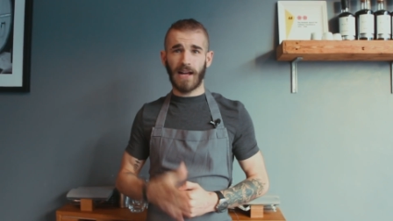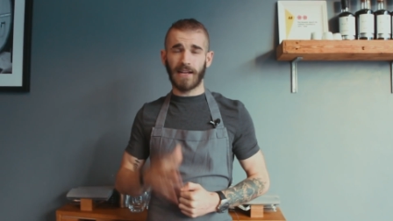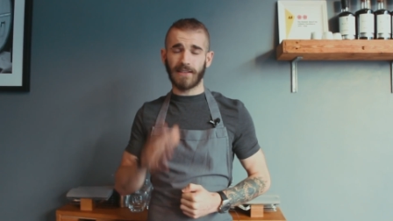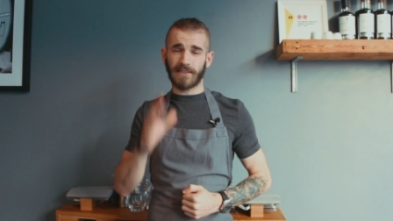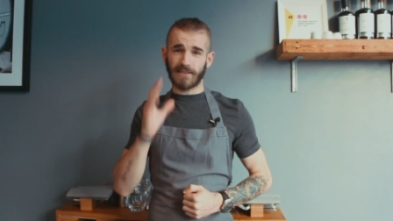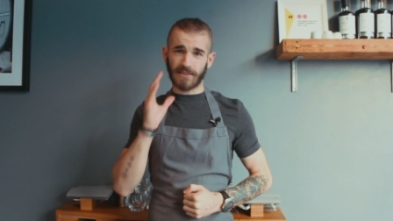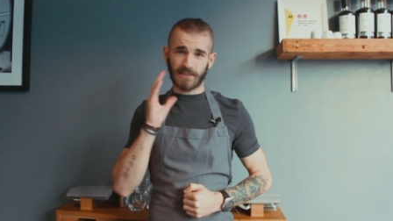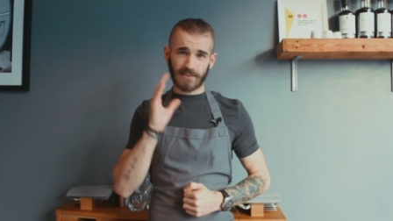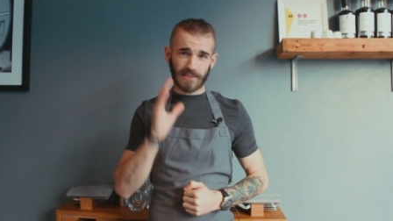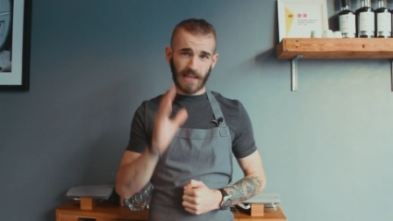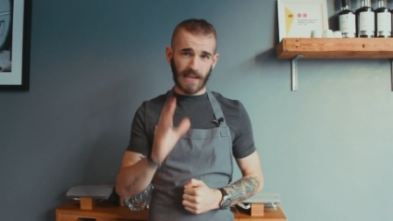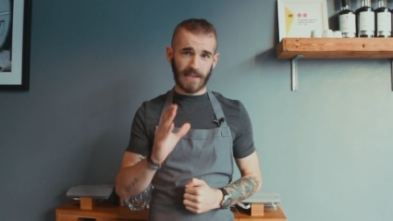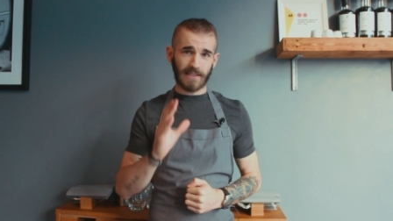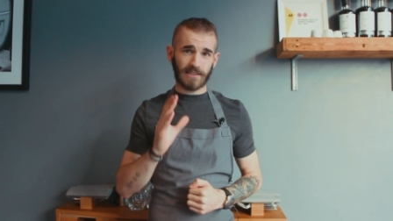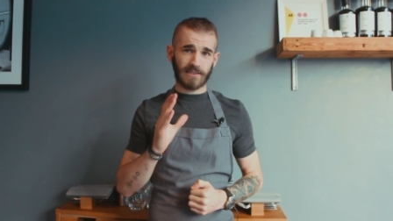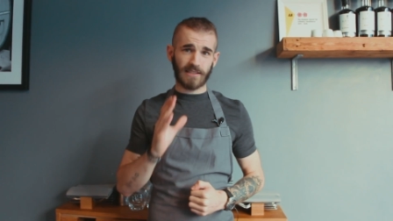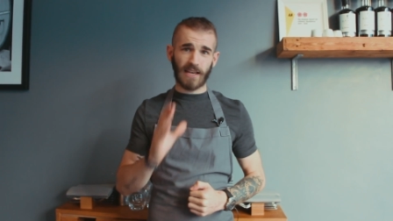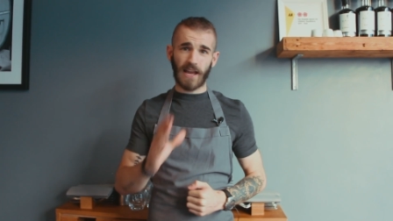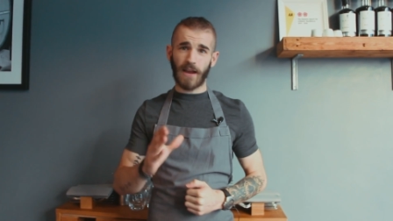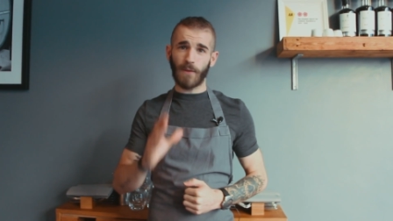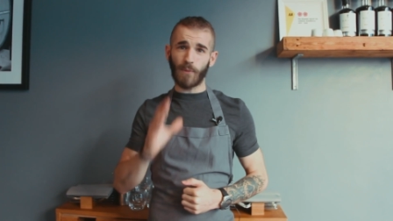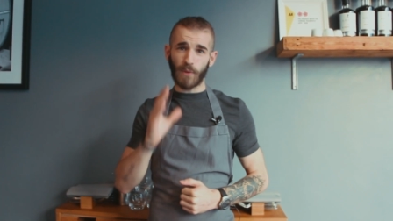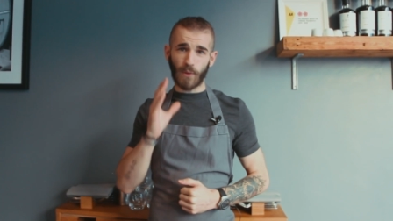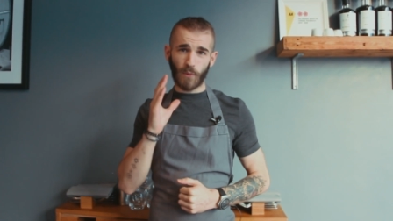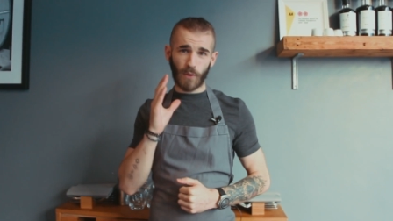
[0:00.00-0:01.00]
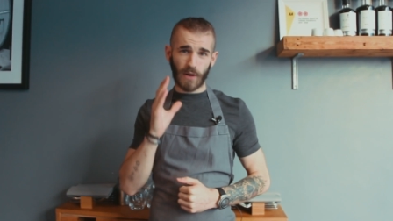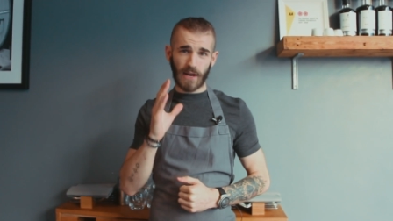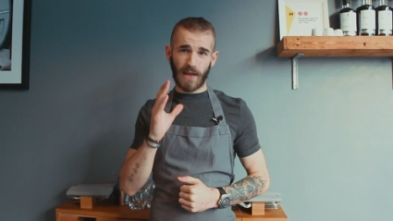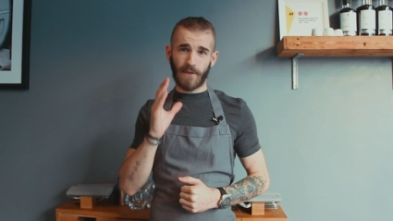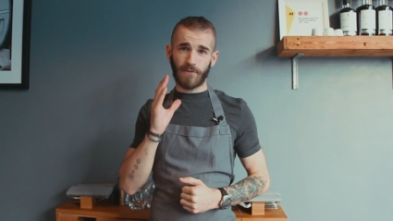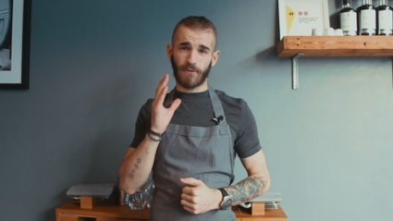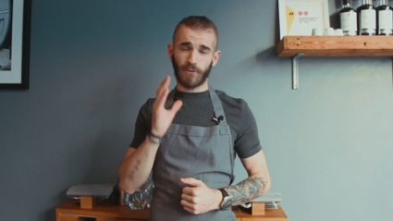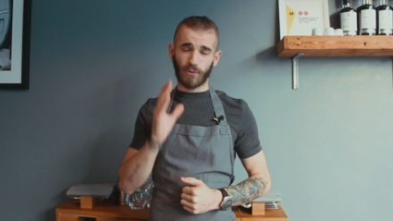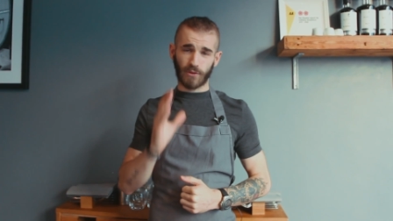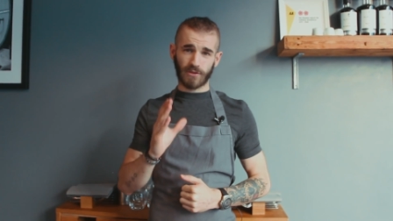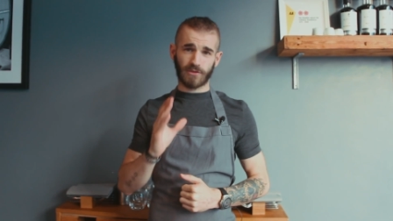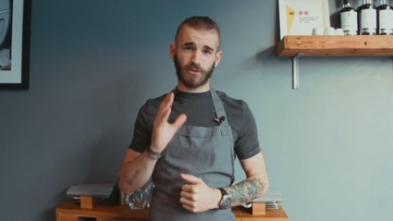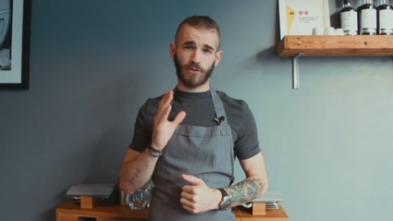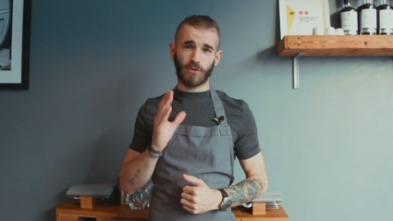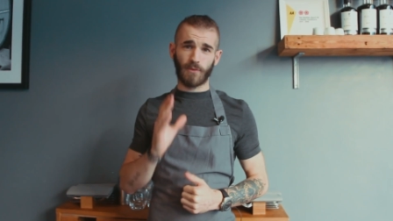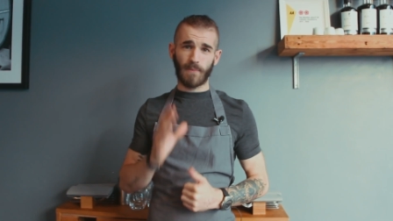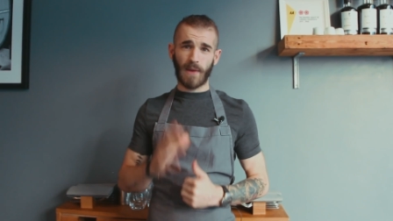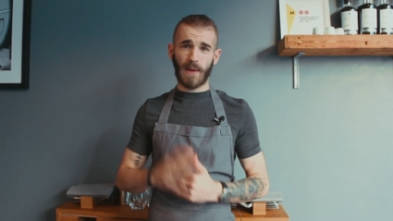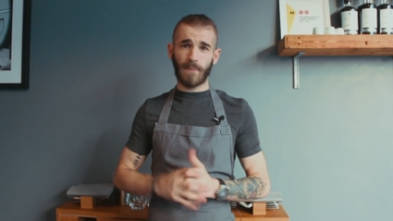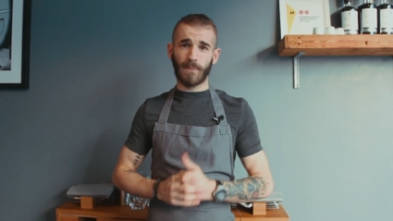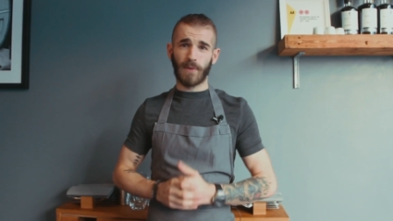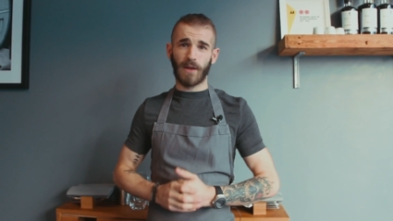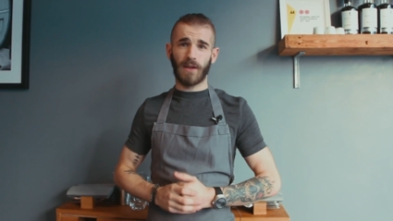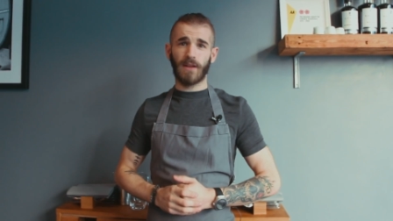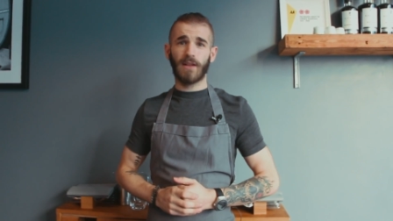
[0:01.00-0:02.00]
And to stay sane, we want everyone to
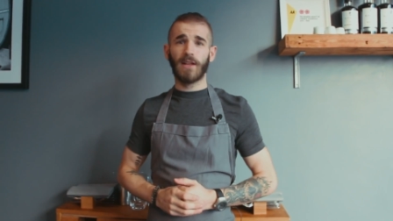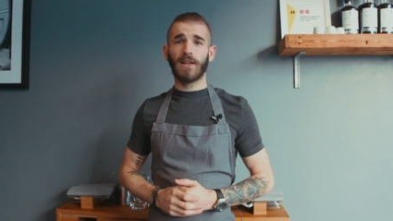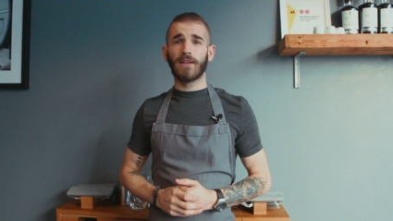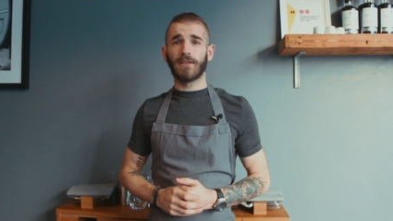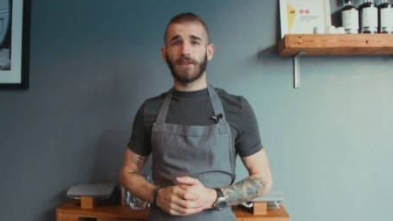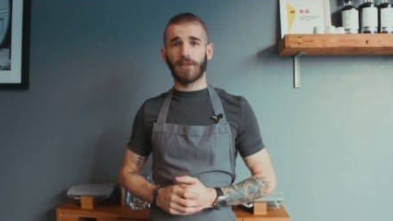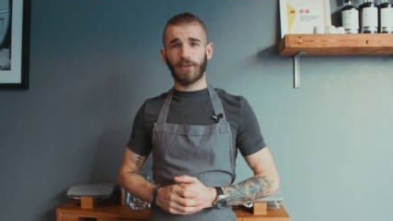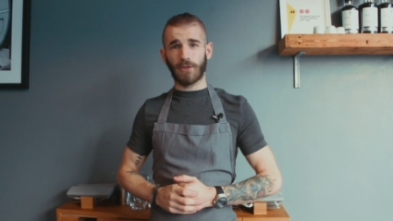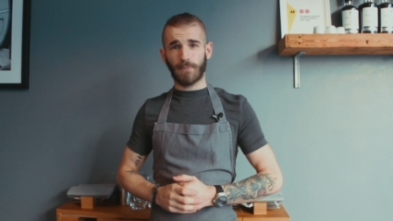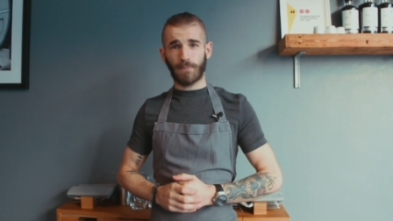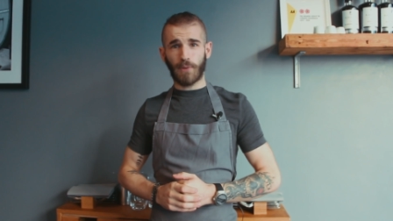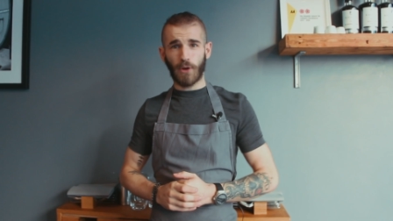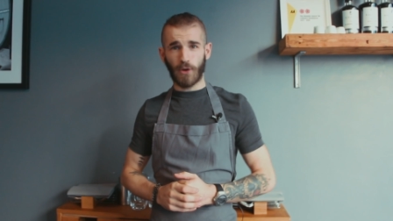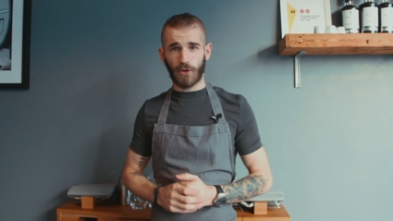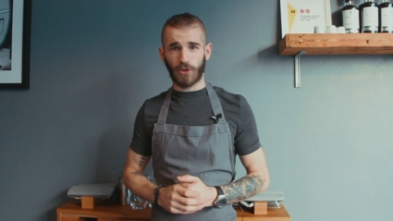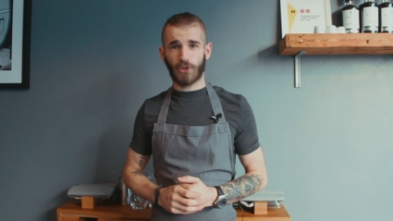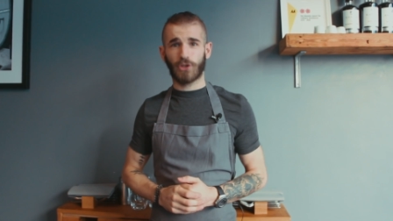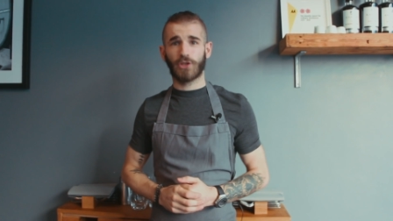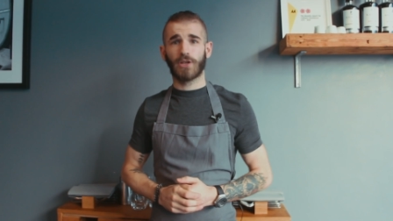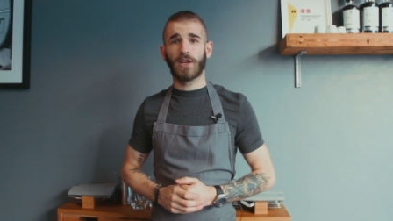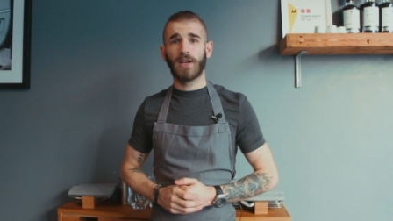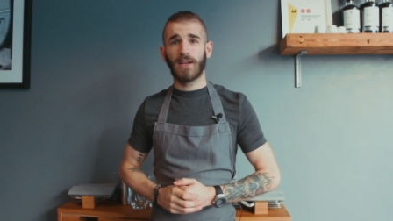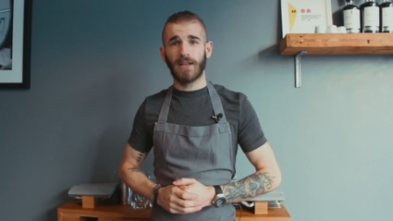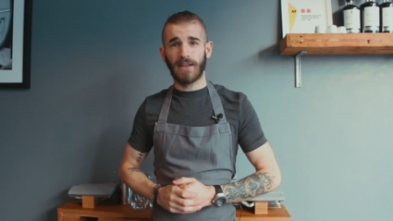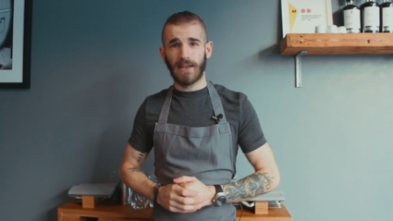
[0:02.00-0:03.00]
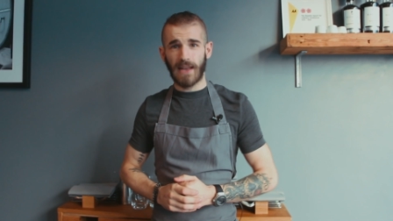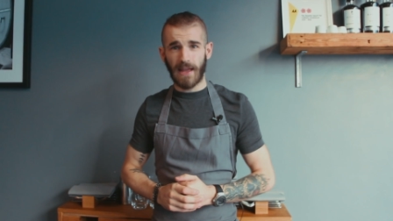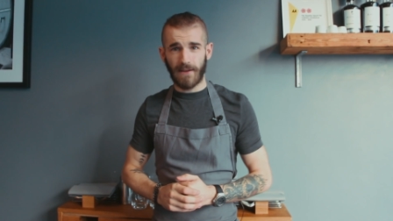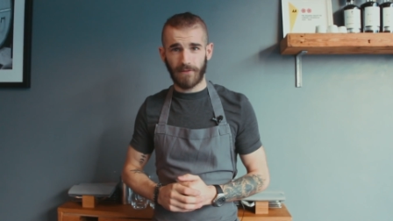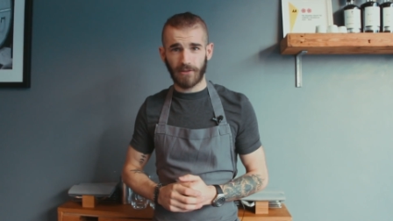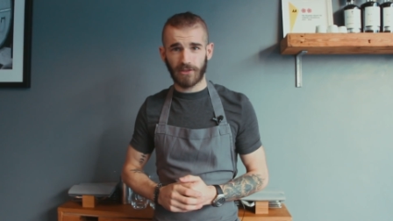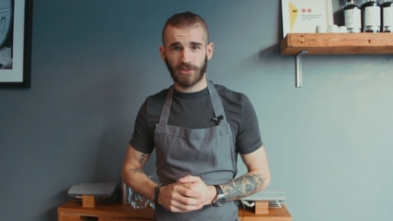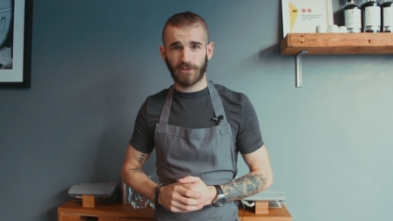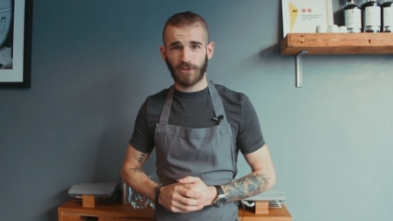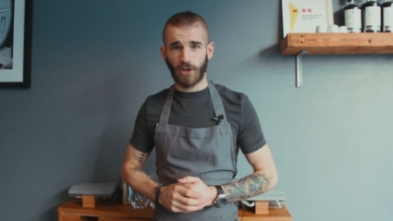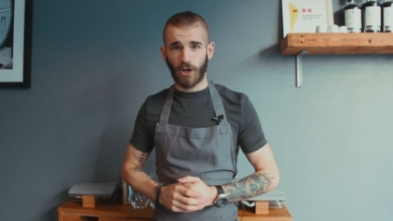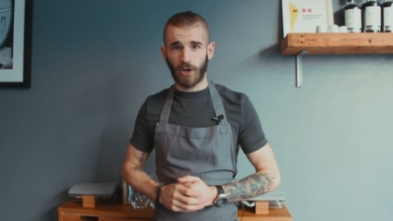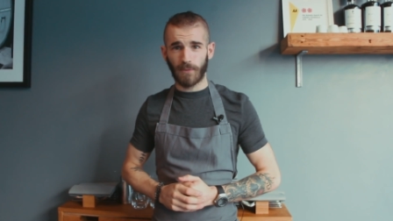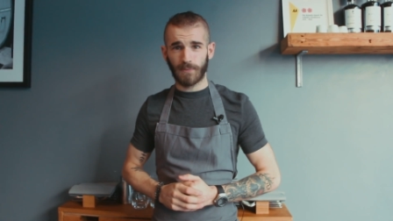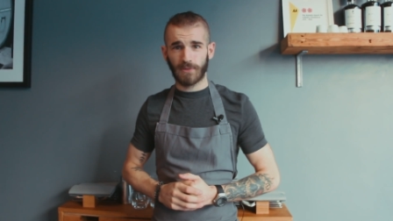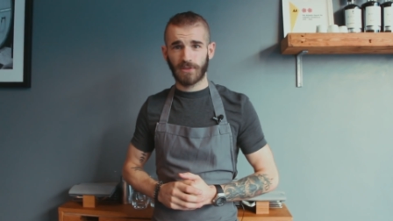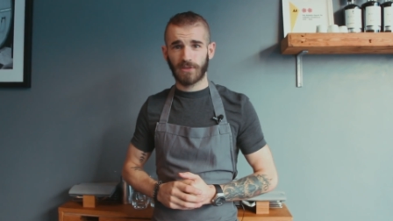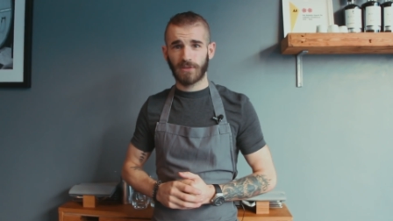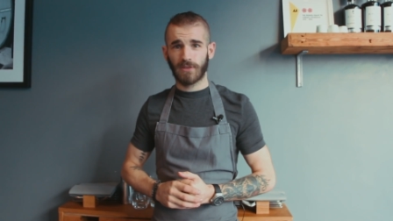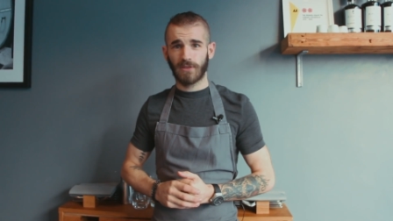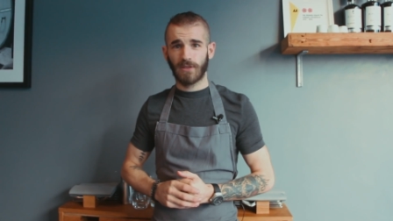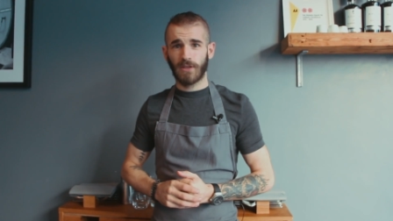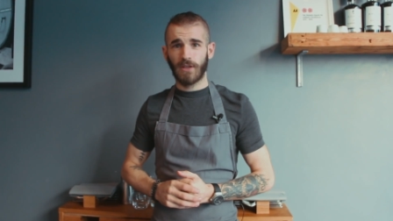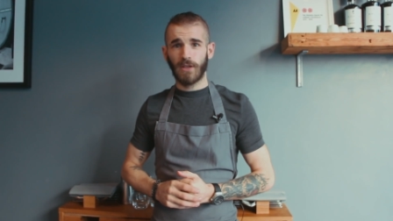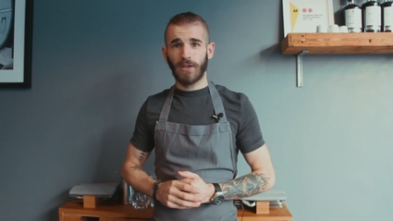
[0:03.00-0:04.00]
remember that the push never
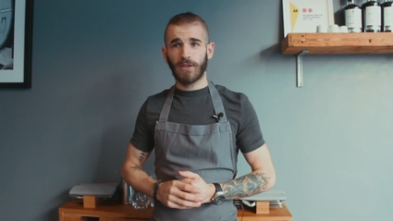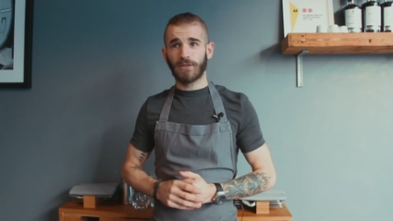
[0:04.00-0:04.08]
stops.